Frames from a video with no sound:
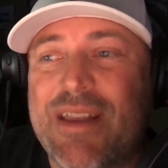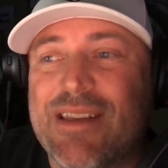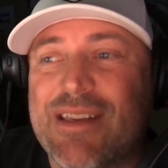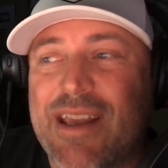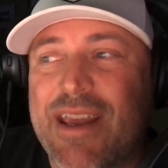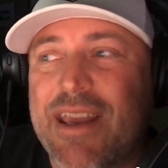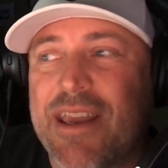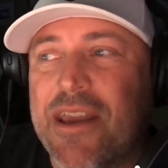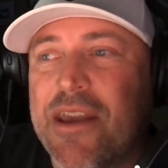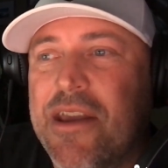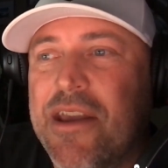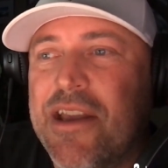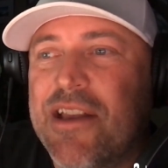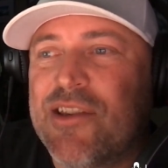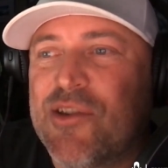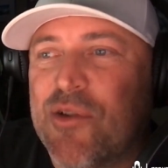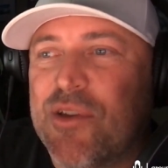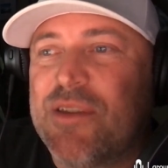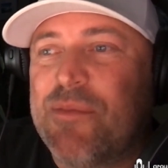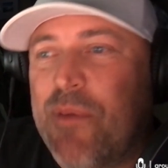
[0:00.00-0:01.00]
like, so
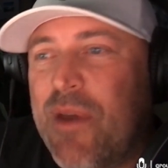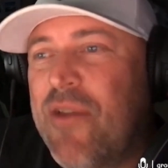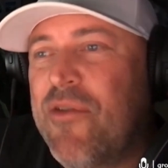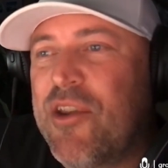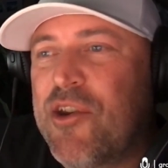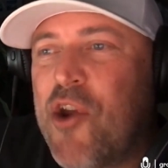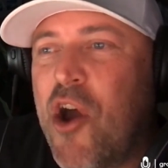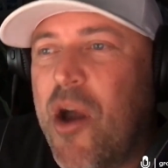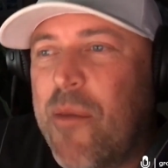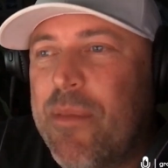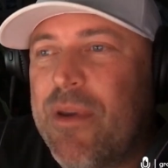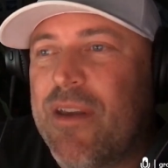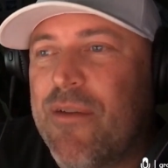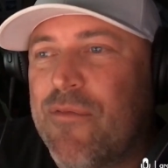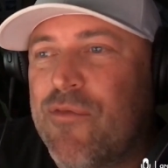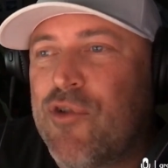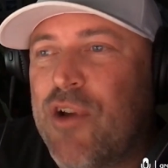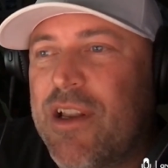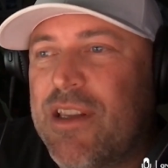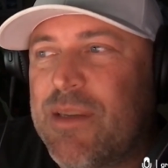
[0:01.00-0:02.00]
it's on the topic of
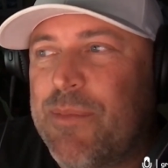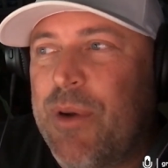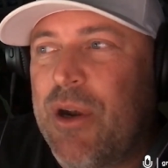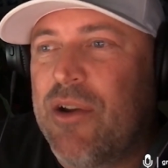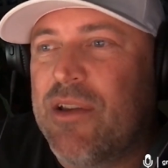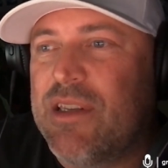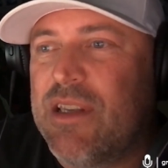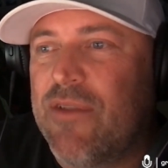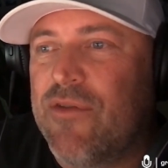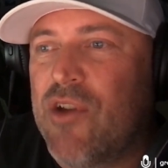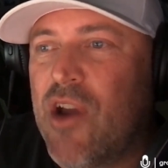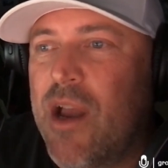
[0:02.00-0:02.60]
transparency of time.